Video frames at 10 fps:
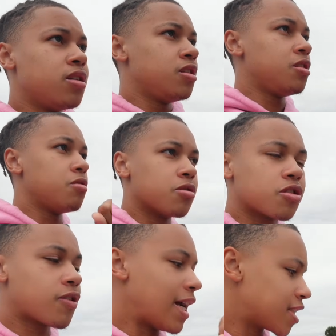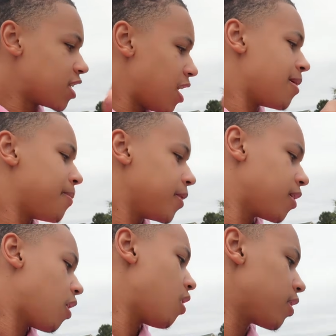You scratch it up,
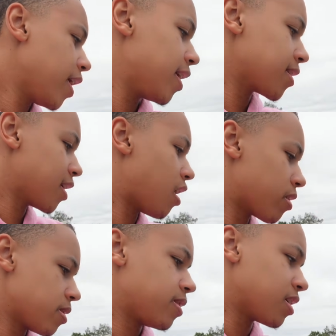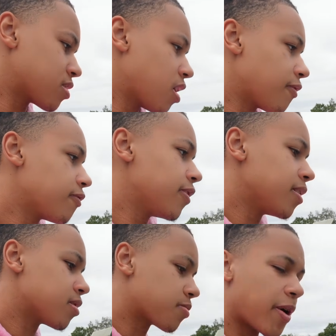all that, get all the dust off of
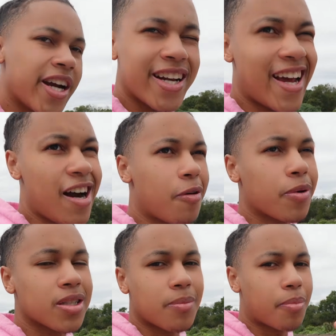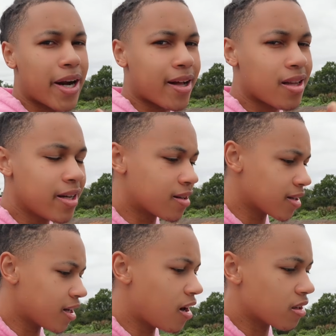it, spray it down with some brake cleaner,
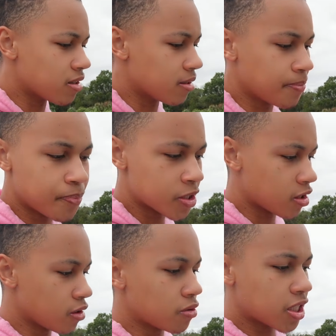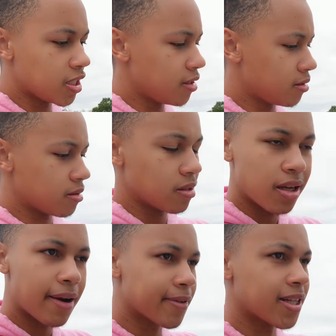get all the solution and
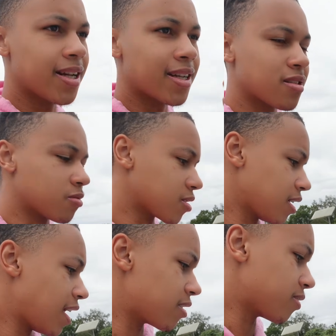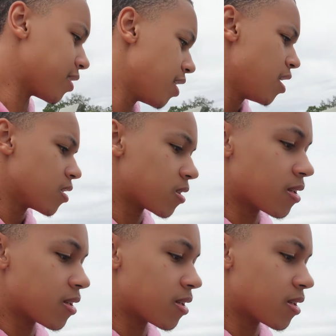everything that's gonna slide on it. So